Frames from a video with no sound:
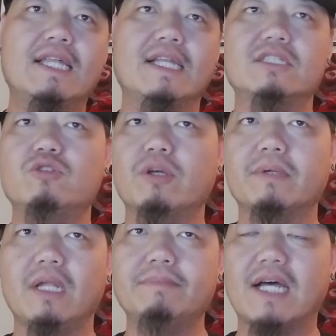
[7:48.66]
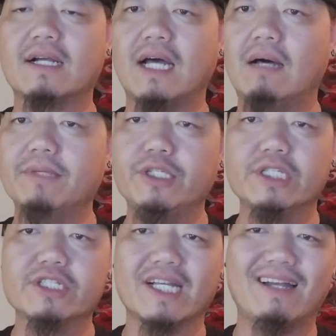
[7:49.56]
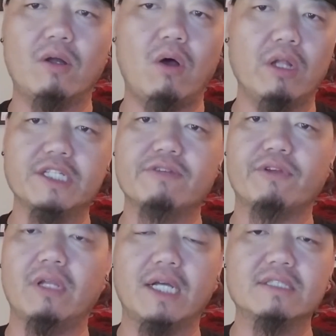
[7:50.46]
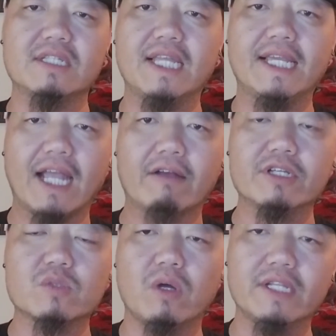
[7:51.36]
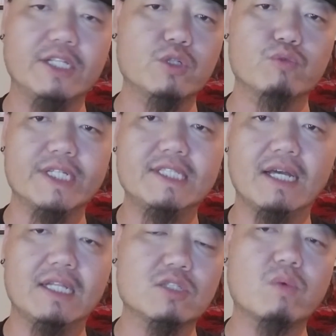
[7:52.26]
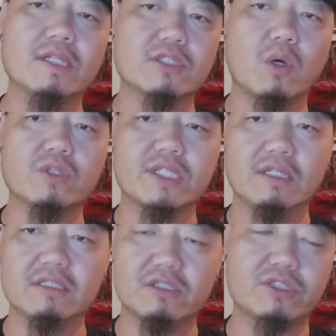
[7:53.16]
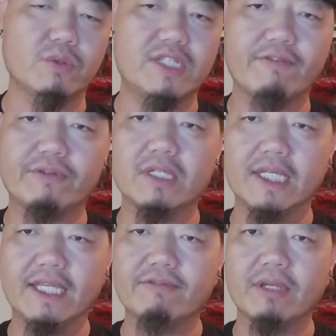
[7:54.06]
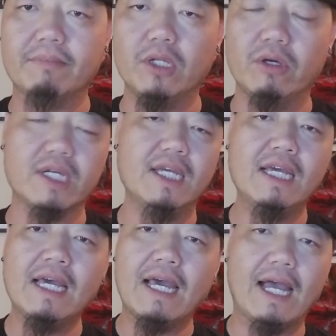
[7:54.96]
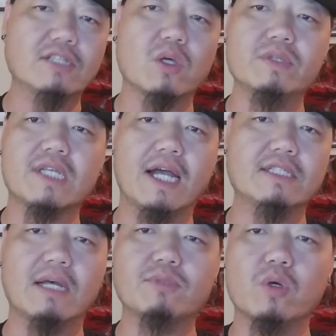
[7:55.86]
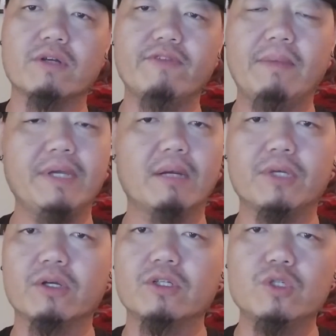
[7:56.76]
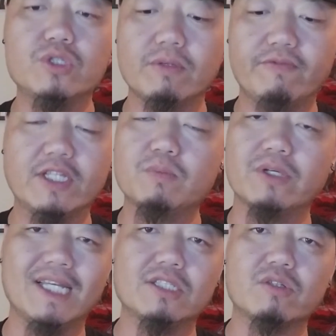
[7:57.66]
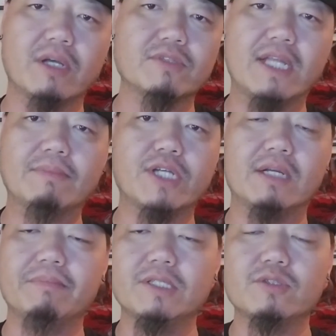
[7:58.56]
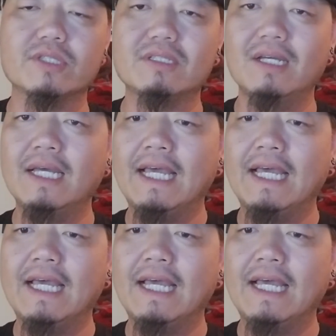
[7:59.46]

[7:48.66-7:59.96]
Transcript: That's at dripclub.com and you can check out all the different lines that they carry as well. They do retail as well as wholesale. So definitely give them a look. As always, guys, I'm Token Vaping. I'm here on YouTube, Facebook, Instagram, Snapchat, and Pinterest.